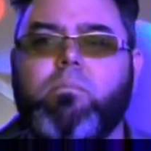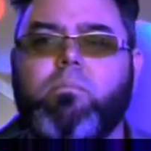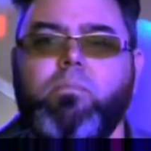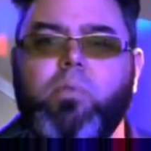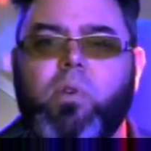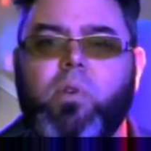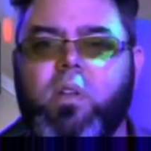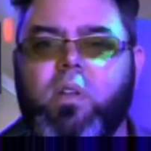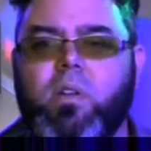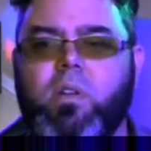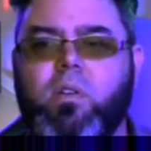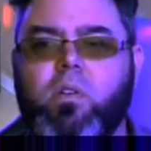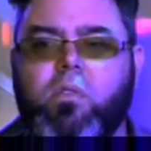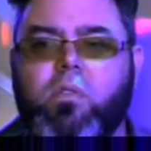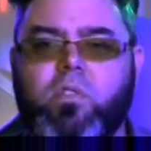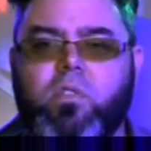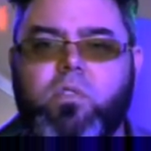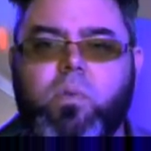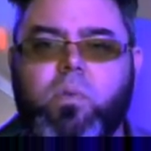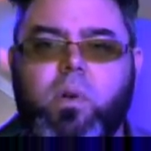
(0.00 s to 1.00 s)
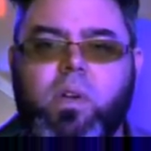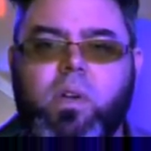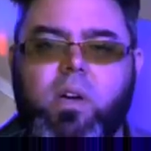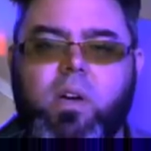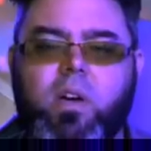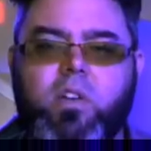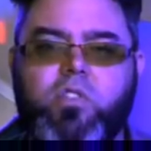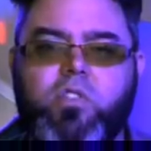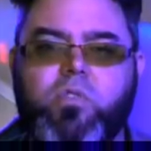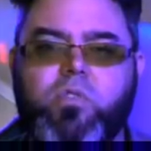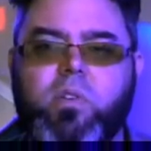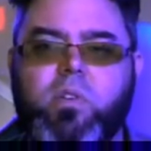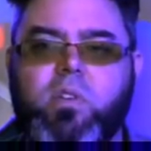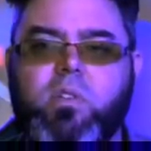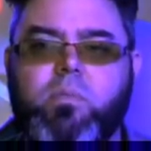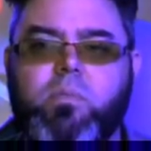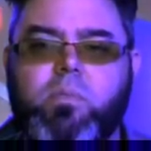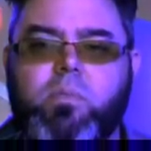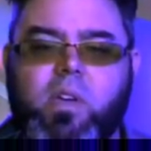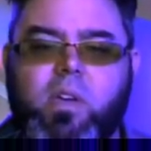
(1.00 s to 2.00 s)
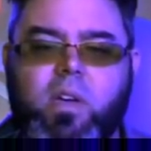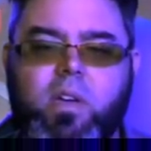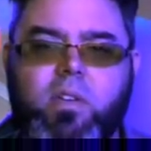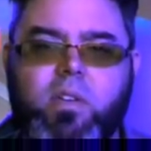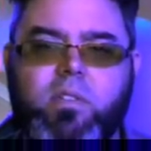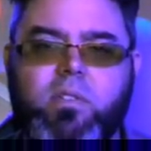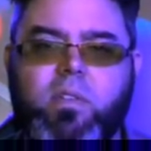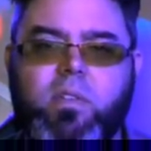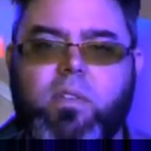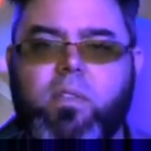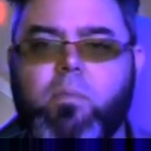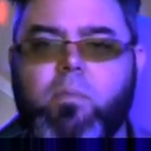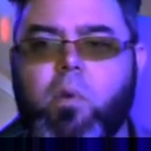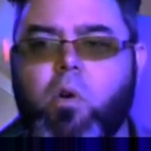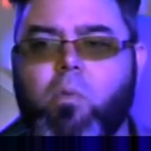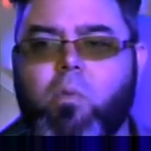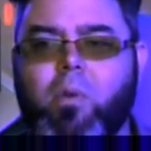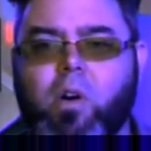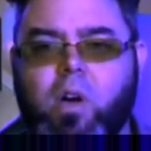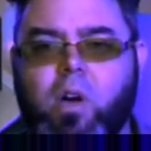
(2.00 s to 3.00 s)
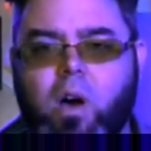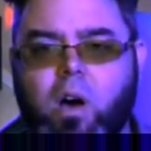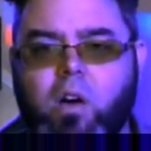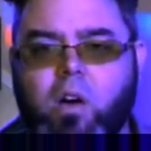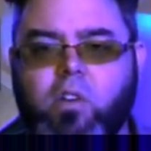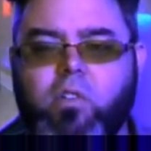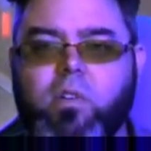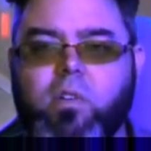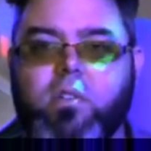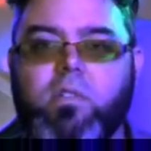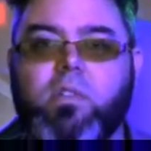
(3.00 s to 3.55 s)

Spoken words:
put into over 20 countries because the Mobile Congress.